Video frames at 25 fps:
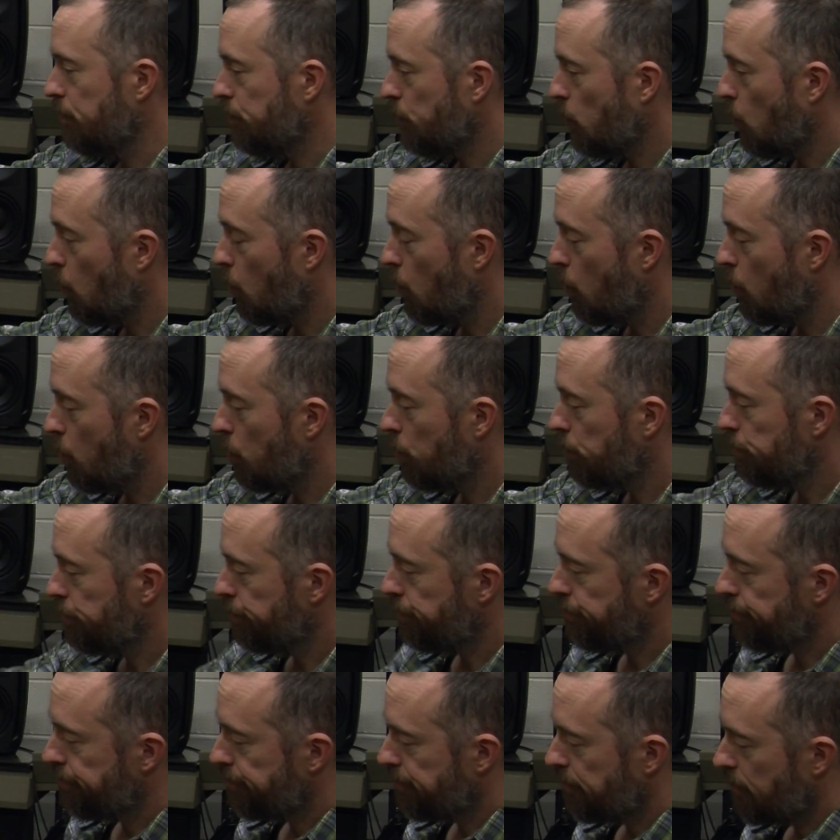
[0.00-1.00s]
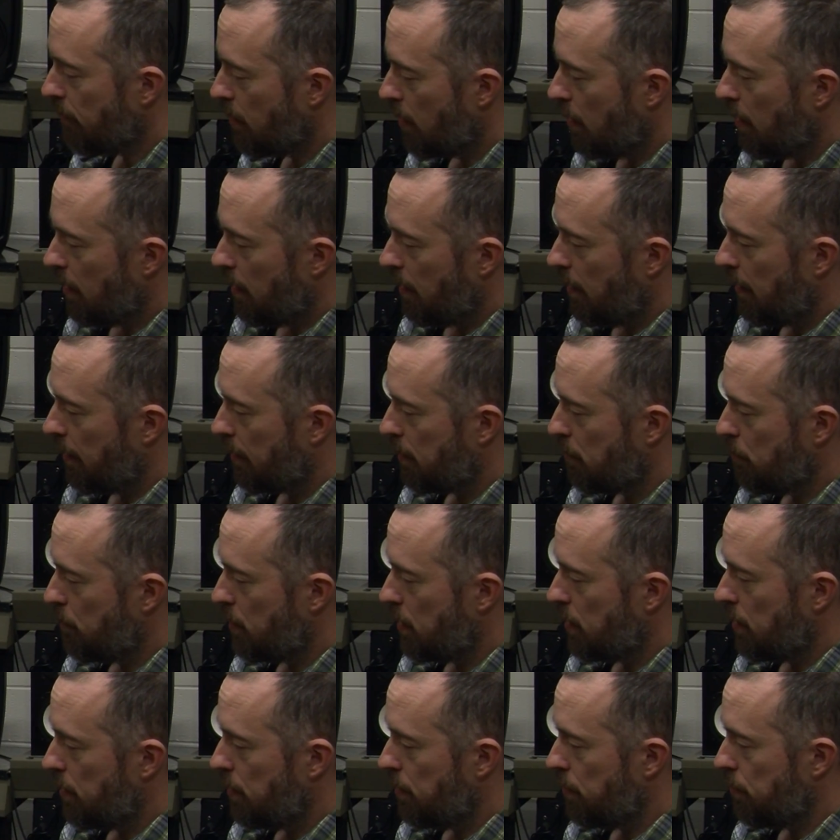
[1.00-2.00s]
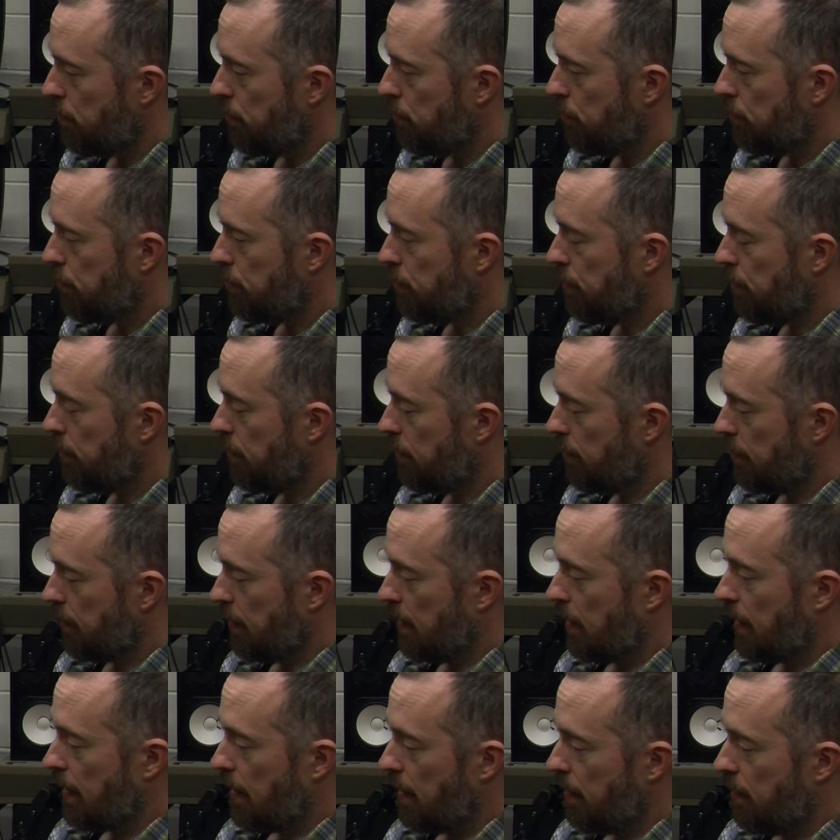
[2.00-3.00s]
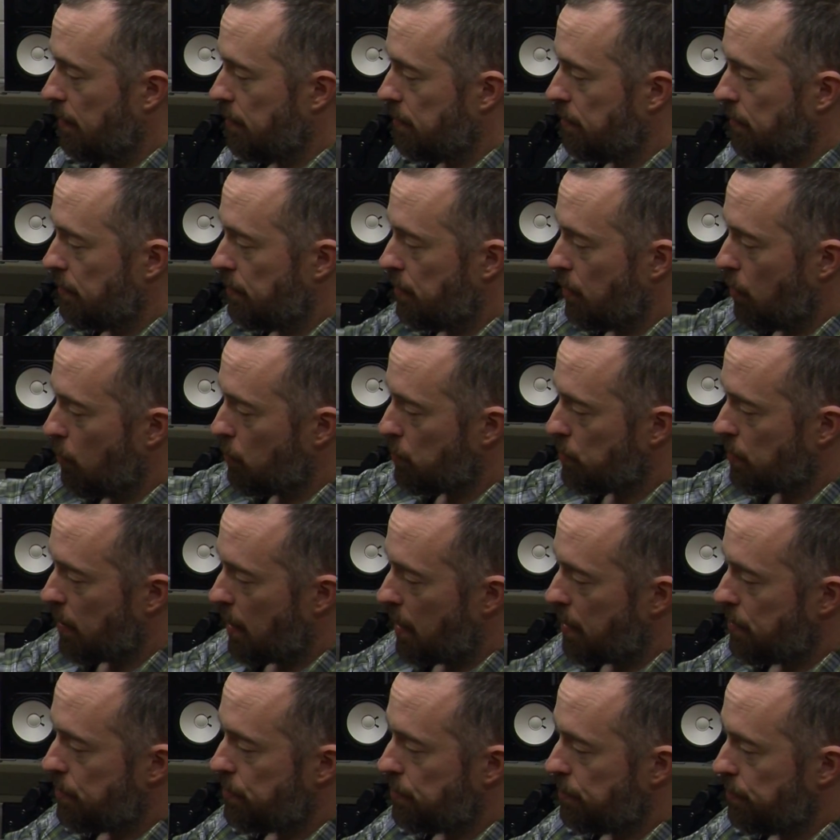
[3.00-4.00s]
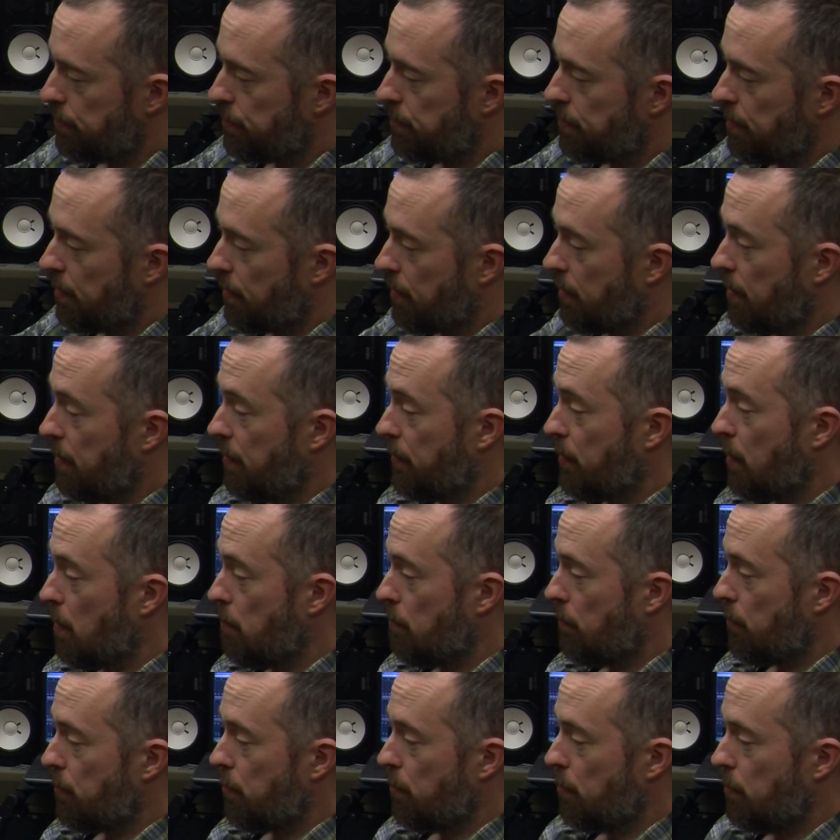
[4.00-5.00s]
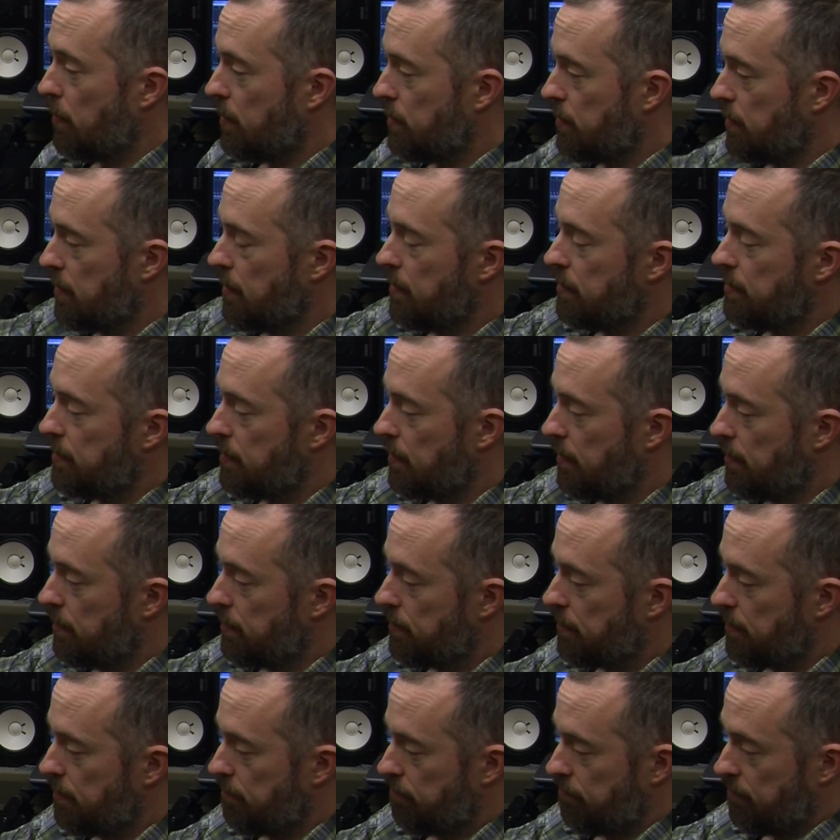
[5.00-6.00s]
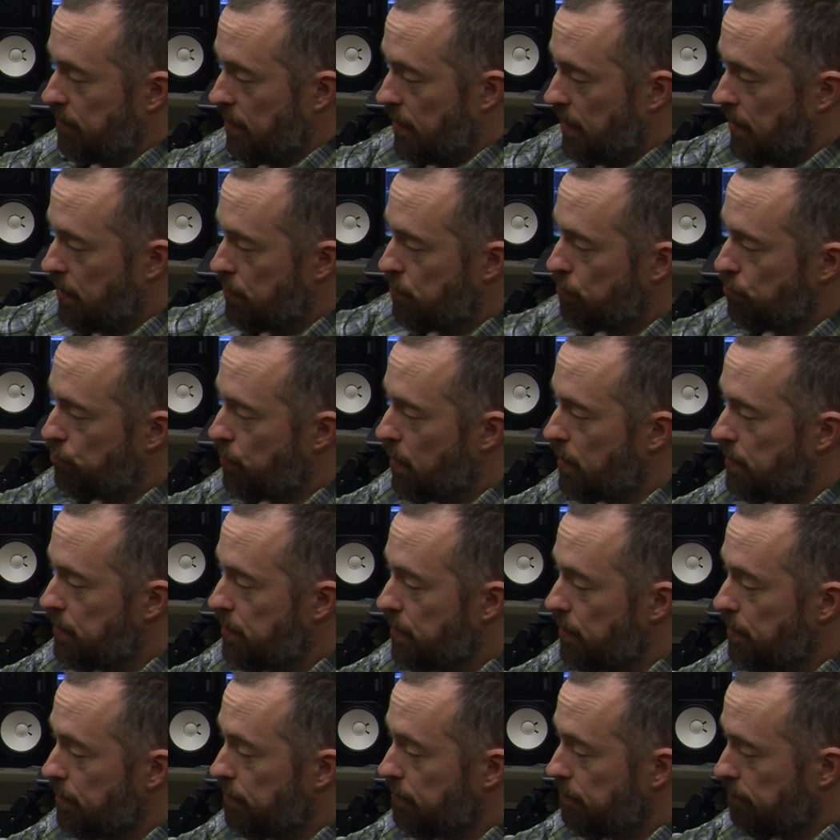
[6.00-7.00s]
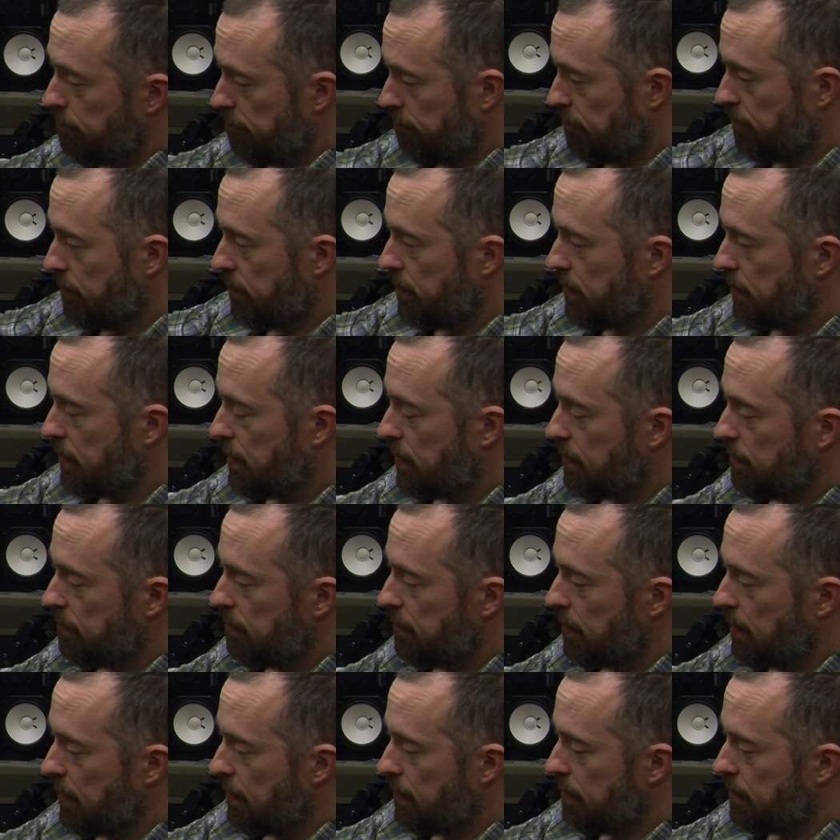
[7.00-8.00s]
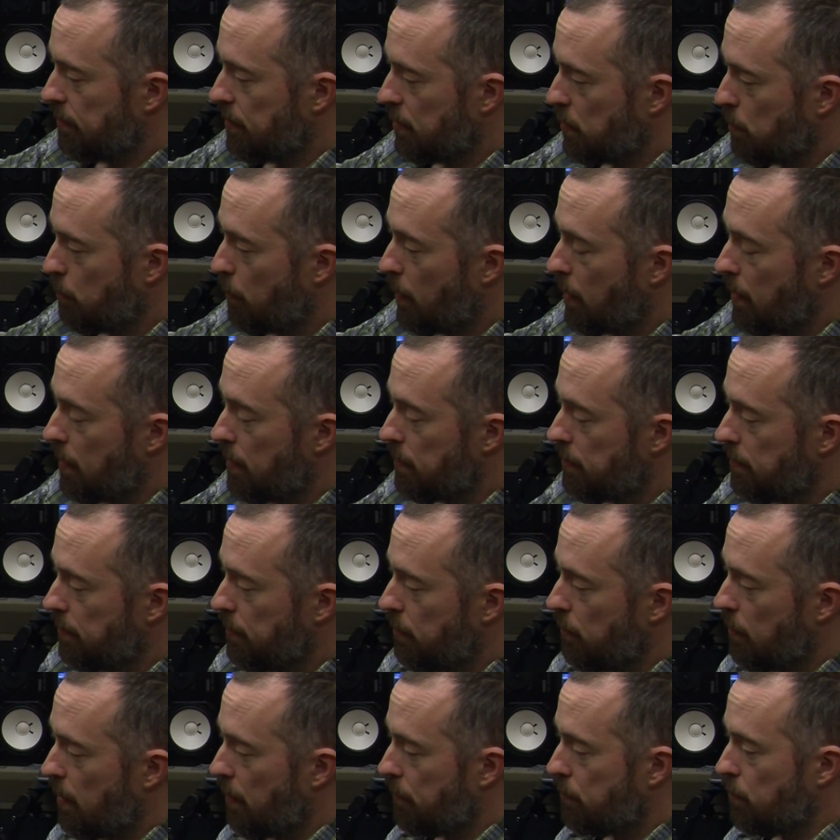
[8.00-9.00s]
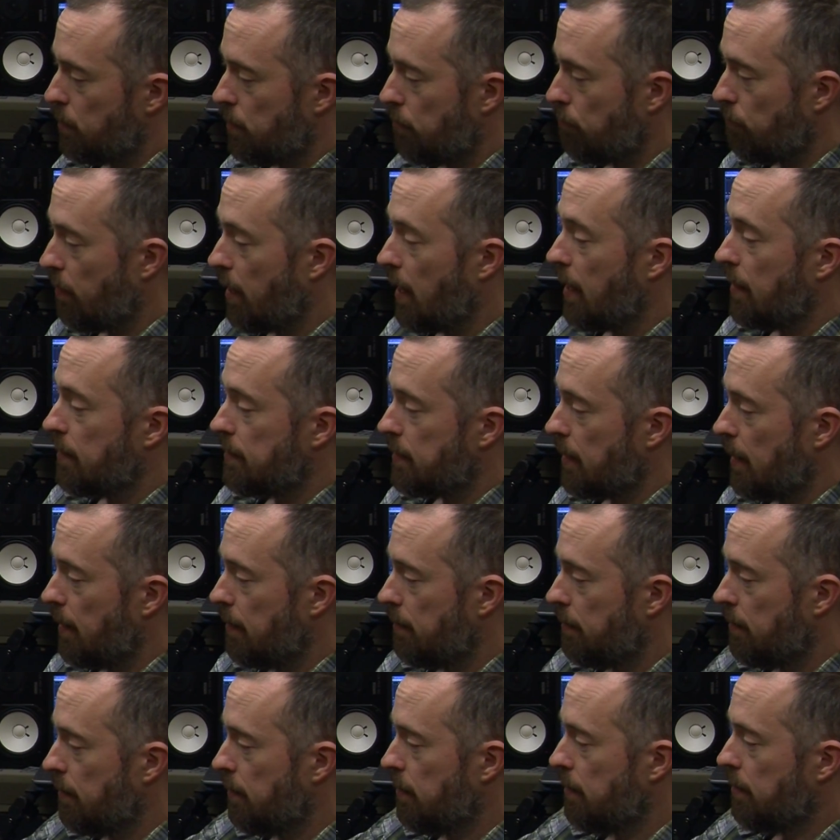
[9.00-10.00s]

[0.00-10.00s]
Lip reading: or it can be used again as the oscillations that kind of come through as the initial transient disappears and you're left with a ringing sound.